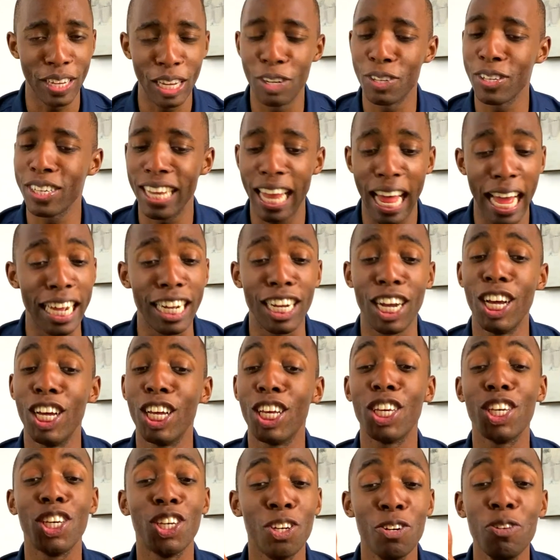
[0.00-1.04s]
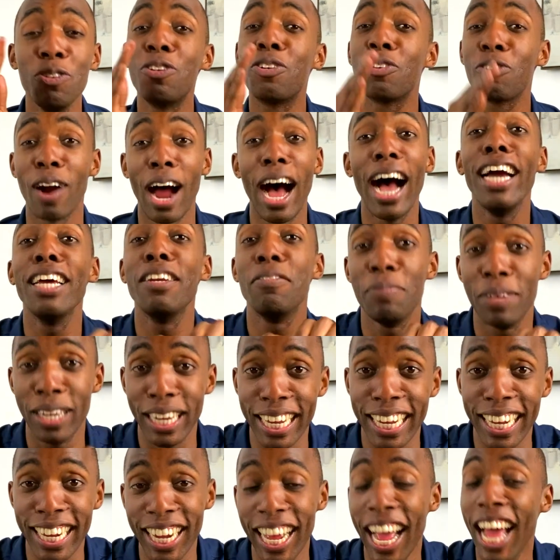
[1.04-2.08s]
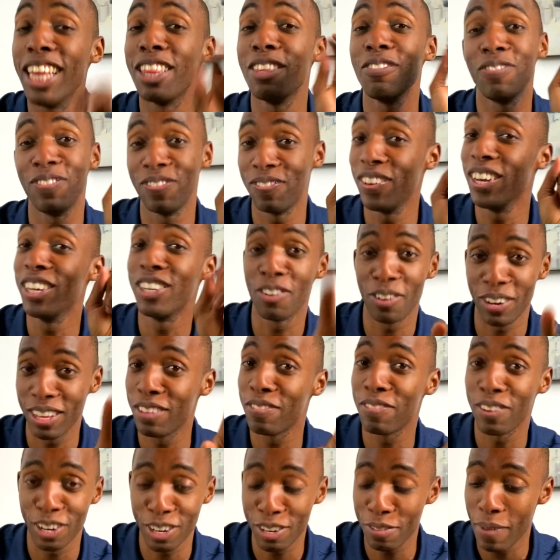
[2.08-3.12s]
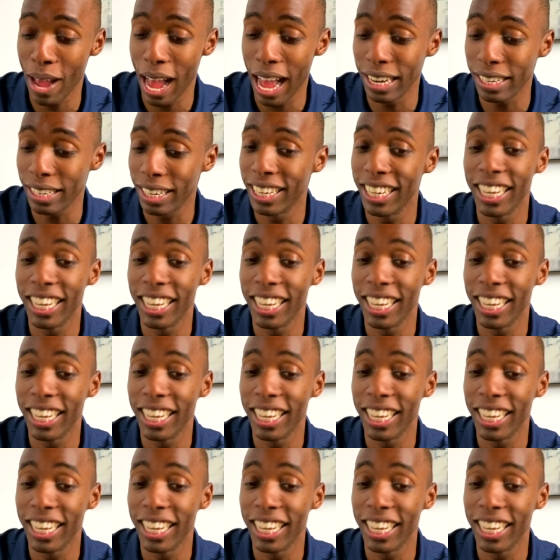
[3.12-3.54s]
It was like, you tried me at the, during the first match.